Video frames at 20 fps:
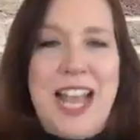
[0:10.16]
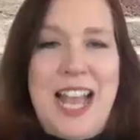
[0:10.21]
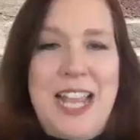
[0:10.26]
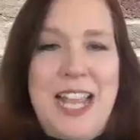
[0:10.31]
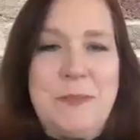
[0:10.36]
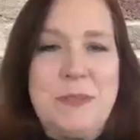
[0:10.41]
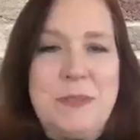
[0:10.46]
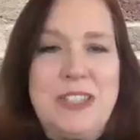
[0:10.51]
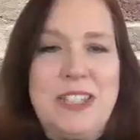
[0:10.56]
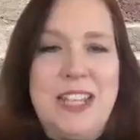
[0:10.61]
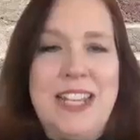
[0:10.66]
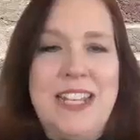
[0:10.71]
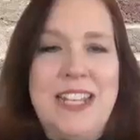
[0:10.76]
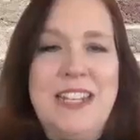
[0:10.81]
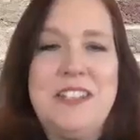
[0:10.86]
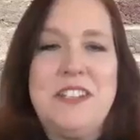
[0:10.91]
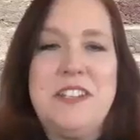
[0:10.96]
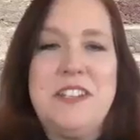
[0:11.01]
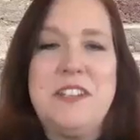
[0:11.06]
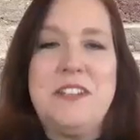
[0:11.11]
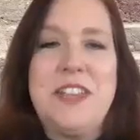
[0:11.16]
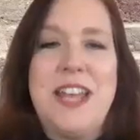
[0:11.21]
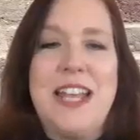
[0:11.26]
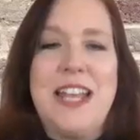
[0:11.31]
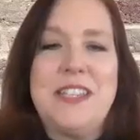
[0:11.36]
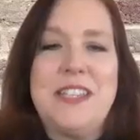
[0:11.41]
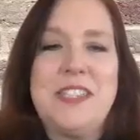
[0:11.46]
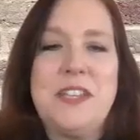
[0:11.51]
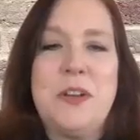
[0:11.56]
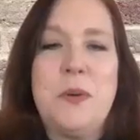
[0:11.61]
I am delighted to do that.
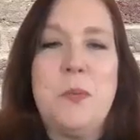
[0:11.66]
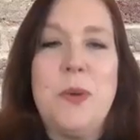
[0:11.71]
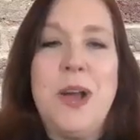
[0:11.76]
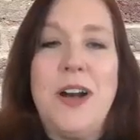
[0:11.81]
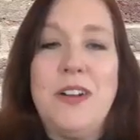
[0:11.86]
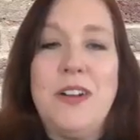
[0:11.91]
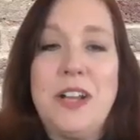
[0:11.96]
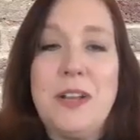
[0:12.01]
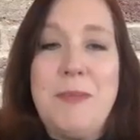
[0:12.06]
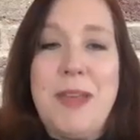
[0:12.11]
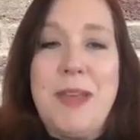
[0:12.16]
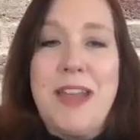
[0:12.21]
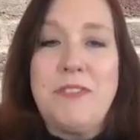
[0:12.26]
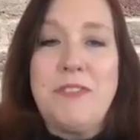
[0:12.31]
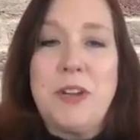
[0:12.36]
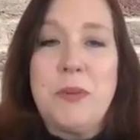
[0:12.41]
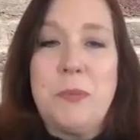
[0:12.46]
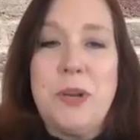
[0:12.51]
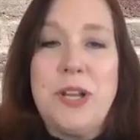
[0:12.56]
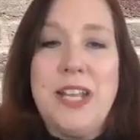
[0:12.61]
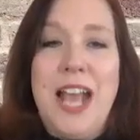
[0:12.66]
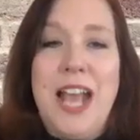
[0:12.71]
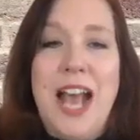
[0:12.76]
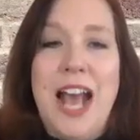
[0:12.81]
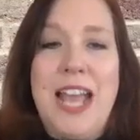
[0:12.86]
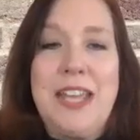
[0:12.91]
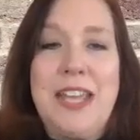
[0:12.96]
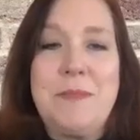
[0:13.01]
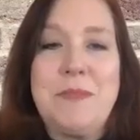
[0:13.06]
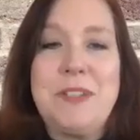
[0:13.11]
So, welcome everyone.
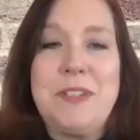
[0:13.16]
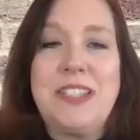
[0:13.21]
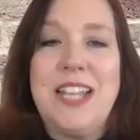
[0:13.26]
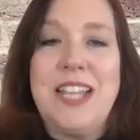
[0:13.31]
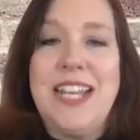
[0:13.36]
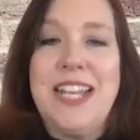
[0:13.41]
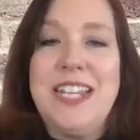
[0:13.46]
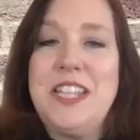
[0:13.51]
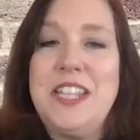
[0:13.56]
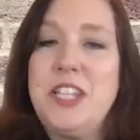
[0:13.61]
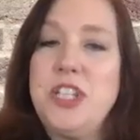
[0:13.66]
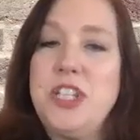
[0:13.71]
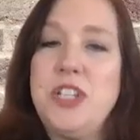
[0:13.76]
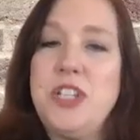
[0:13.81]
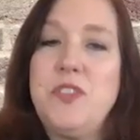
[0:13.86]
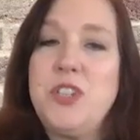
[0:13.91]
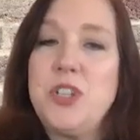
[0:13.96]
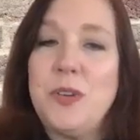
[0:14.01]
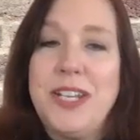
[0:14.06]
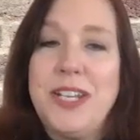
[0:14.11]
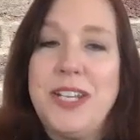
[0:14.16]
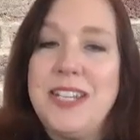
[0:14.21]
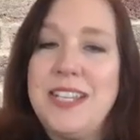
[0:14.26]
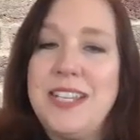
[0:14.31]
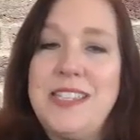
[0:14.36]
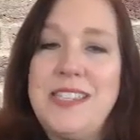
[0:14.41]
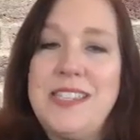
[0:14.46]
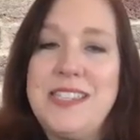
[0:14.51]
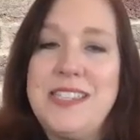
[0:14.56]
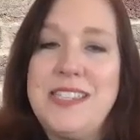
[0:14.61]
I am delighted that you've joined
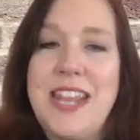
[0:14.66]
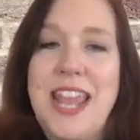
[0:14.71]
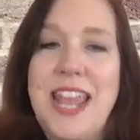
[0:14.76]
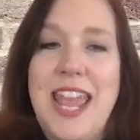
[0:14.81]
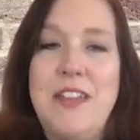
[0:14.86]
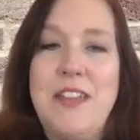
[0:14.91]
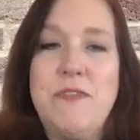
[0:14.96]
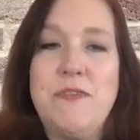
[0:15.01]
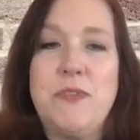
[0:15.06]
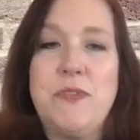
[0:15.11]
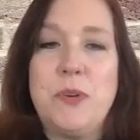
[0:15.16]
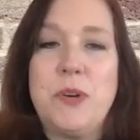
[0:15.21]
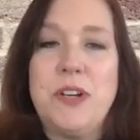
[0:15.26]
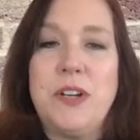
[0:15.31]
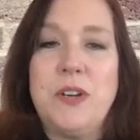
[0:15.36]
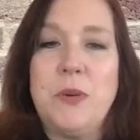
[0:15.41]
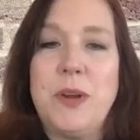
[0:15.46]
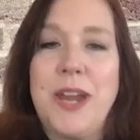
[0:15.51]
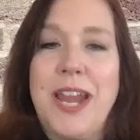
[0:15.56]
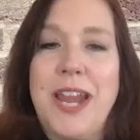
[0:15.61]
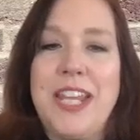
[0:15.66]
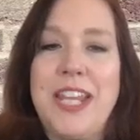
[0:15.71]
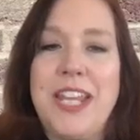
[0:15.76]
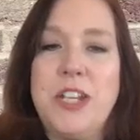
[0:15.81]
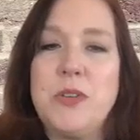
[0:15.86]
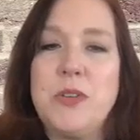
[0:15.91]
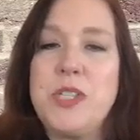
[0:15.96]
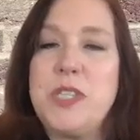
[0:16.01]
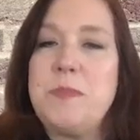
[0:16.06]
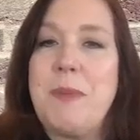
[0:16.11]
us today for creating
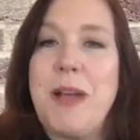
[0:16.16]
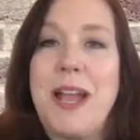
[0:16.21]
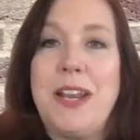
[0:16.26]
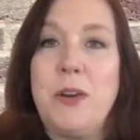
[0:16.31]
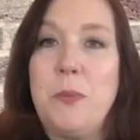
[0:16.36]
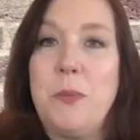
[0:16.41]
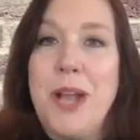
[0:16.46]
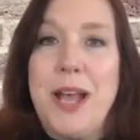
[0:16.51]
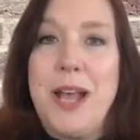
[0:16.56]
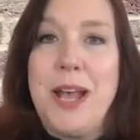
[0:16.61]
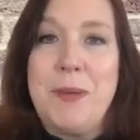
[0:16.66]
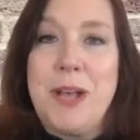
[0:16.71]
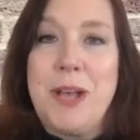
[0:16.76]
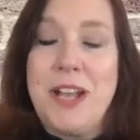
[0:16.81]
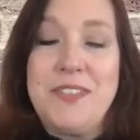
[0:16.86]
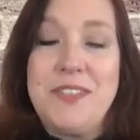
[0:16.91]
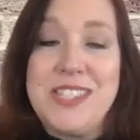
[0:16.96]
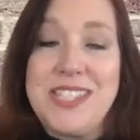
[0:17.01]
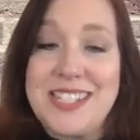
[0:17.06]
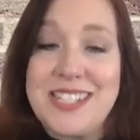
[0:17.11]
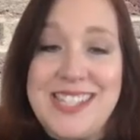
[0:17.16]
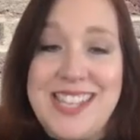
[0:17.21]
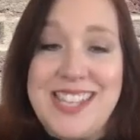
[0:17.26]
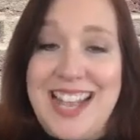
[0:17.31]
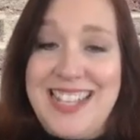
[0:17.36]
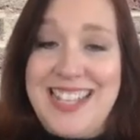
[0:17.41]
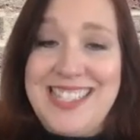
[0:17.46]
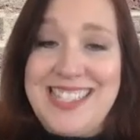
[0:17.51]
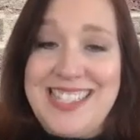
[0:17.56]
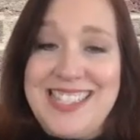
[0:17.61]
your spider web of
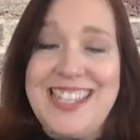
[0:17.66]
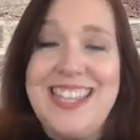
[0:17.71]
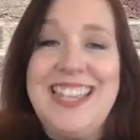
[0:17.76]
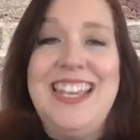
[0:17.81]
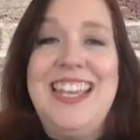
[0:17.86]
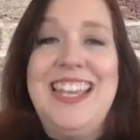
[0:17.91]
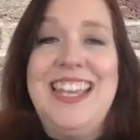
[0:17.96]
success.